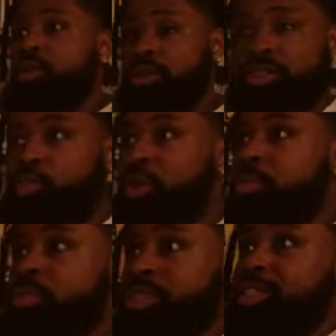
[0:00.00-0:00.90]
earnings.
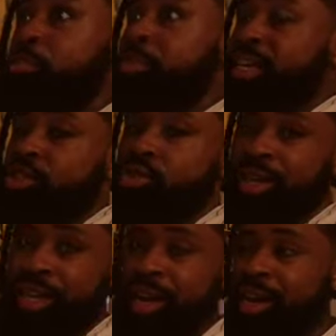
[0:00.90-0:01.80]
20% is the best you'll
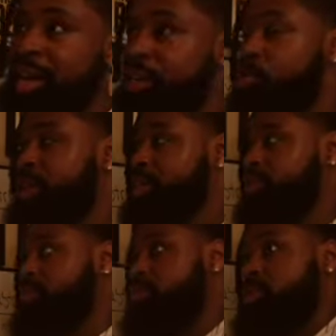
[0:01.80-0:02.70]
get out of that
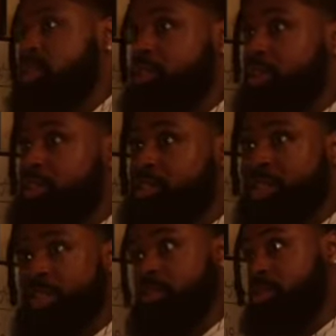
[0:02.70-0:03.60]
equation. Some get
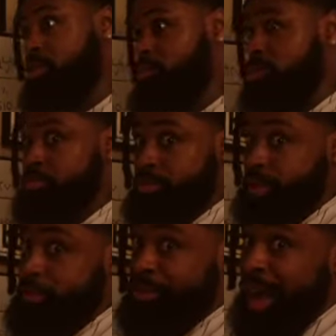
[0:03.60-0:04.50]
10, some even
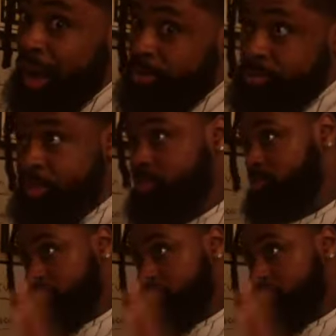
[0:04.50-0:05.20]
get 5, but